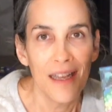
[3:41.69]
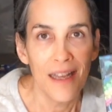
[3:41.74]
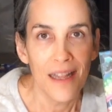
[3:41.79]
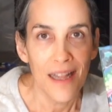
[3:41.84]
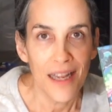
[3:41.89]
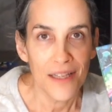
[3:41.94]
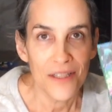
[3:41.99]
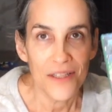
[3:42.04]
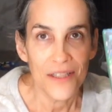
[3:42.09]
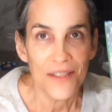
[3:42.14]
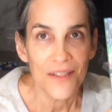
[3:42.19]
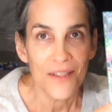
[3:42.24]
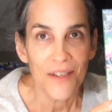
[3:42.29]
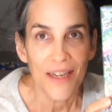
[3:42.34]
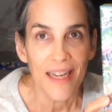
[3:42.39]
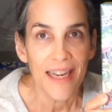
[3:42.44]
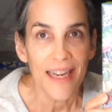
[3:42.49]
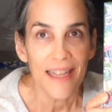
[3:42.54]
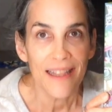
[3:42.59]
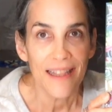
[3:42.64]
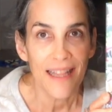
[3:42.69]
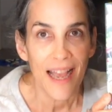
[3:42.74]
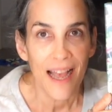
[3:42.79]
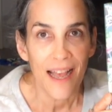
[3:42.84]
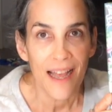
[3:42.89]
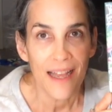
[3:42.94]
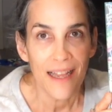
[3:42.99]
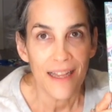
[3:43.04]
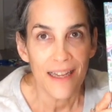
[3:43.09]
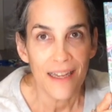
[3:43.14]
Like just looking at
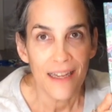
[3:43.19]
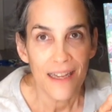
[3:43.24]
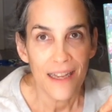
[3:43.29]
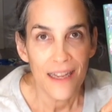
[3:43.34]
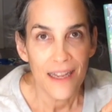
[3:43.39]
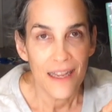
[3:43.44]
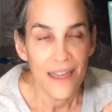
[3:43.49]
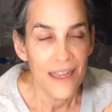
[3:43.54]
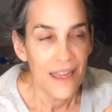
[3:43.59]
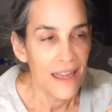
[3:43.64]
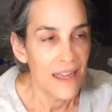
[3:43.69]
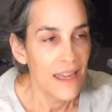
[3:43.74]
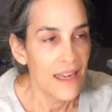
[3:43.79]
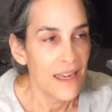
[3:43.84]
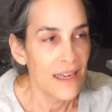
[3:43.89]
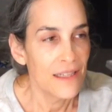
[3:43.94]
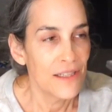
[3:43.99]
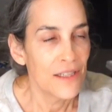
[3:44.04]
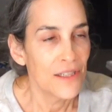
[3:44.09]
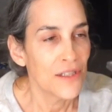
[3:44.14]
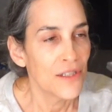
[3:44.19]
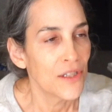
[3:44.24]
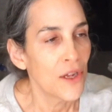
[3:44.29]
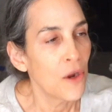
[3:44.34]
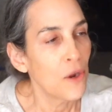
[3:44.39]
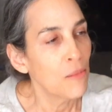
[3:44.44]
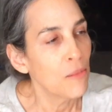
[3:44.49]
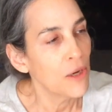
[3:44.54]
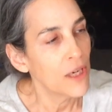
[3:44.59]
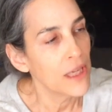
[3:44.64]
that, it's
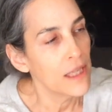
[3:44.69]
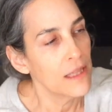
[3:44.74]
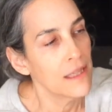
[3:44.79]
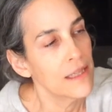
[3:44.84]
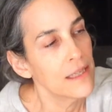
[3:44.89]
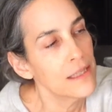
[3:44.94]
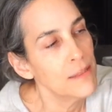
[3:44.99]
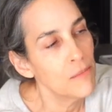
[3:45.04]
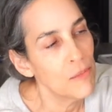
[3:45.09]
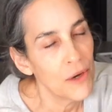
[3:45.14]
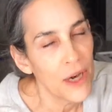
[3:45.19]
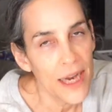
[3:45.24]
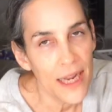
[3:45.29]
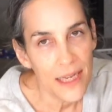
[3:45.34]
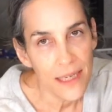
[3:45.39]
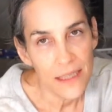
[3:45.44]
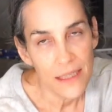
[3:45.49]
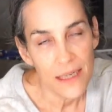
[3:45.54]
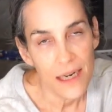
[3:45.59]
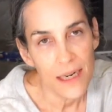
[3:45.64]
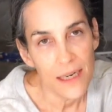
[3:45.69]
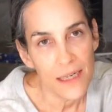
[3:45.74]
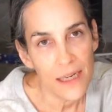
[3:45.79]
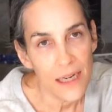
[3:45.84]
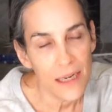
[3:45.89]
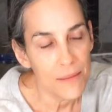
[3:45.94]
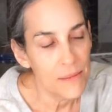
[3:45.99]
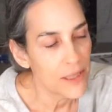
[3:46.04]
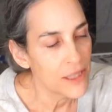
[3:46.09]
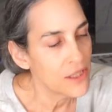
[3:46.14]
so pretty. This brand, I
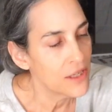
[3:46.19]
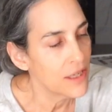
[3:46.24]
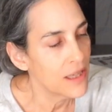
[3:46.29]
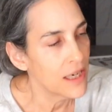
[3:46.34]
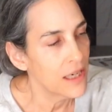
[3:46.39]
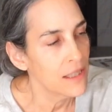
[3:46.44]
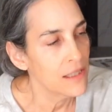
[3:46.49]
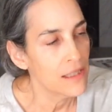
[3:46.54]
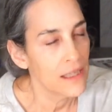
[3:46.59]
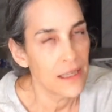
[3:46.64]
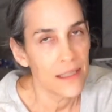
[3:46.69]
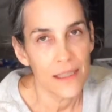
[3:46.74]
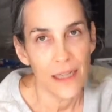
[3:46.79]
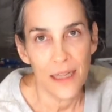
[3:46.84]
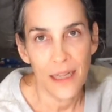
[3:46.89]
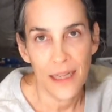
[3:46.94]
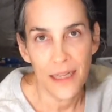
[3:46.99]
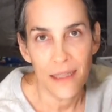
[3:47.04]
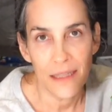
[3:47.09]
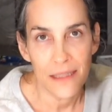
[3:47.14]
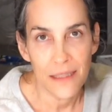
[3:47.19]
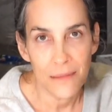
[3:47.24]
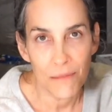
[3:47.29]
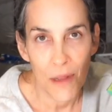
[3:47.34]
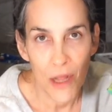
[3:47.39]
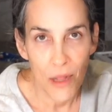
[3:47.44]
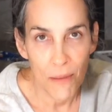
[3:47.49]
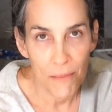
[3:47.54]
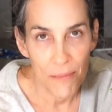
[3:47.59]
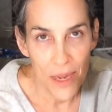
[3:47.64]
got a bunch of theirs because I like the
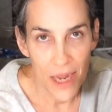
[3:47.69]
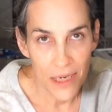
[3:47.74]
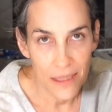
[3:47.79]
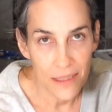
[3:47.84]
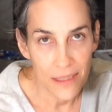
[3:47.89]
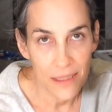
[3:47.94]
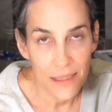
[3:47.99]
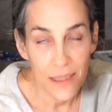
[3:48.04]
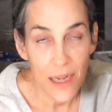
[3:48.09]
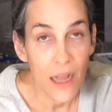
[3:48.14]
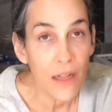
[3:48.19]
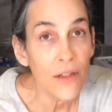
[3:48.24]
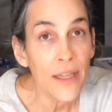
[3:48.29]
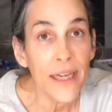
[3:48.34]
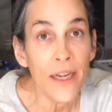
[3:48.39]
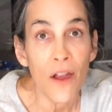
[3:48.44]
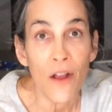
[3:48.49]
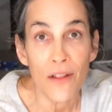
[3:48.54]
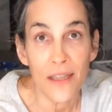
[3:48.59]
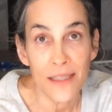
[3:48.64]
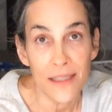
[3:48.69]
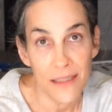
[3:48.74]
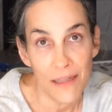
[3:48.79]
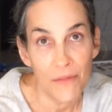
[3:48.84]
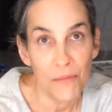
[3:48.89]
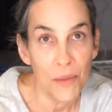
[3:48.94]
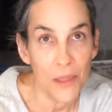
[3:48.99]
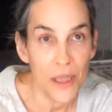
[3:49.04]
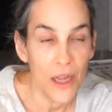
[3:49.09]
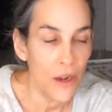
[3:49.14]
small boxes. I'll link all this
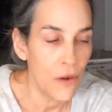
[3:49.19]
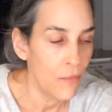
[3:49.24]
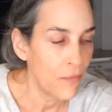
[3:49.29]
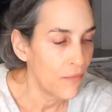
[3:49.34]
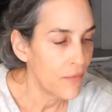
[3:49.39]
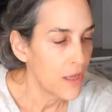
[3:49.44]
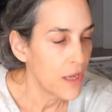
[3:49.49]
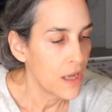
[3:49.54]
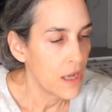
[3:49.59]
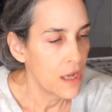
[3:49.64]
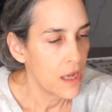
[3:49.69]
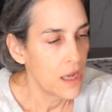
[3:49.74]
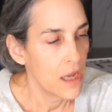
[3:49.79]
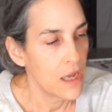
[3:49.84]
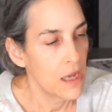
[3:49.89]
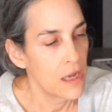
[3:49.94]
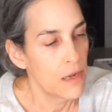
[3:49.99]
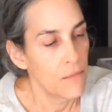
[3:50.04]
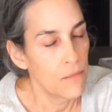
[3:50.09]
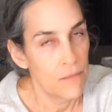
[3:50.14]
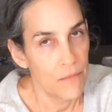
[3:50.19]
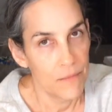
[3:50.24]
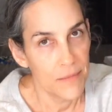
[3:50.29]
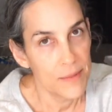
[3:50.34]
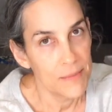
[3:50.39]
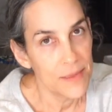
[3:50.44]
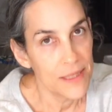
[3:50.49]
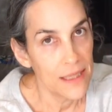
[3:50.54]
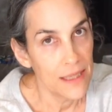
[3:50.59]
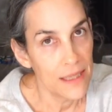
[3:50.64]
stuff below,
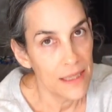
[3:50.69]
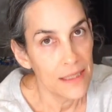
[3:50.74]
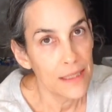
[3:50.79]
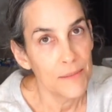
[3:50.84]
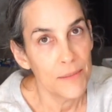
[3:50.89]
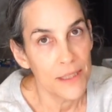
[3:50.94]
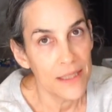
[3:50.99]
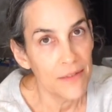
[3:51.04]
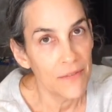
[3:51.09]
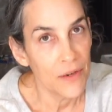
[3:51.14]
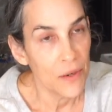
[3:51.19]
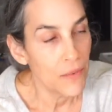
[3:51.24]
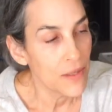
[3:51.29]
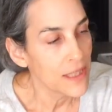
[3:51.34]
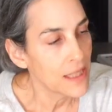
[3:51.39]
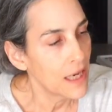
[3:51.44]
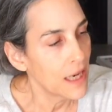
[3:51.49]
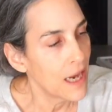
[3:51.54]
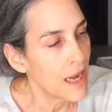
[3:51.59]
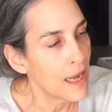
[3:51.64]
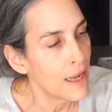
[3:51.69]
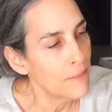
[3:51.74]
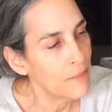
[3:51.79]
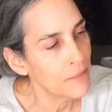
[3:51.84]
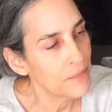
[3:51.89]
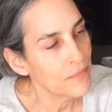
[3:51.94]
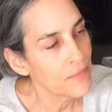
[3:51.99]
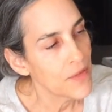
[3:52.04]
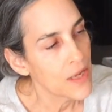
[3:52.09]
the specific ones I got.